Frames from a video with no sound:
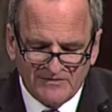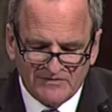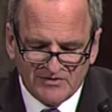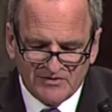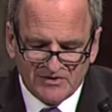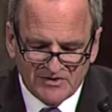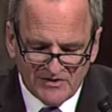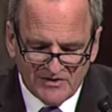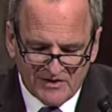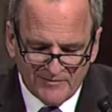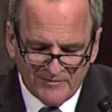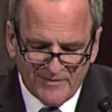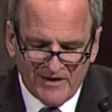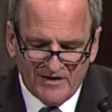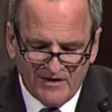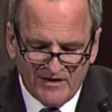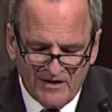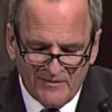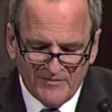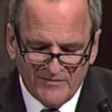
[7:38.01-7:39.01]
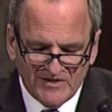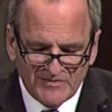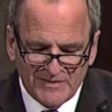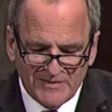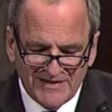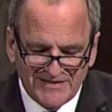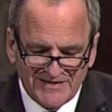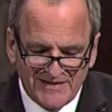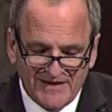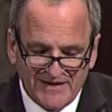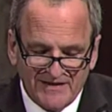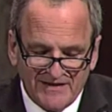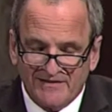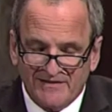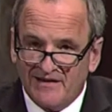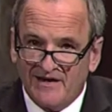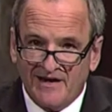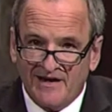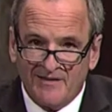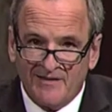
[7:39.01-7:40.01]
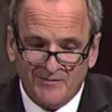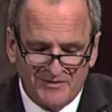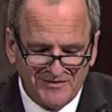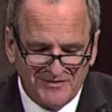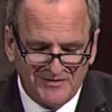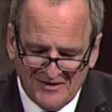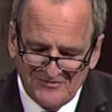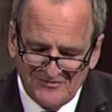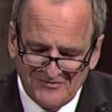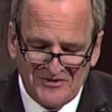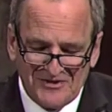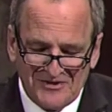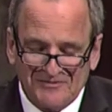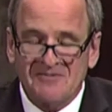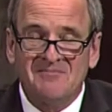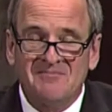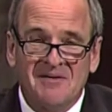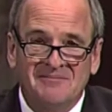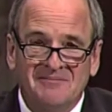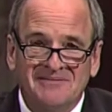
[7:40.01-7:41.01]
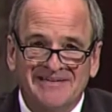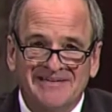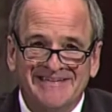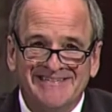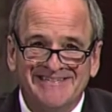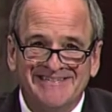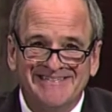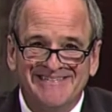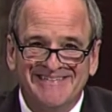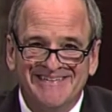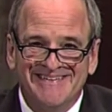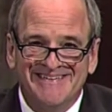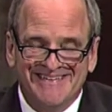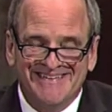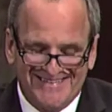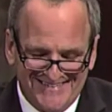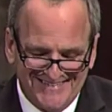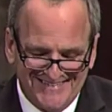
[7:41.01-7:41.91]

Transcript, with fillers: me start my comments by stating that I am a lifelong Republican,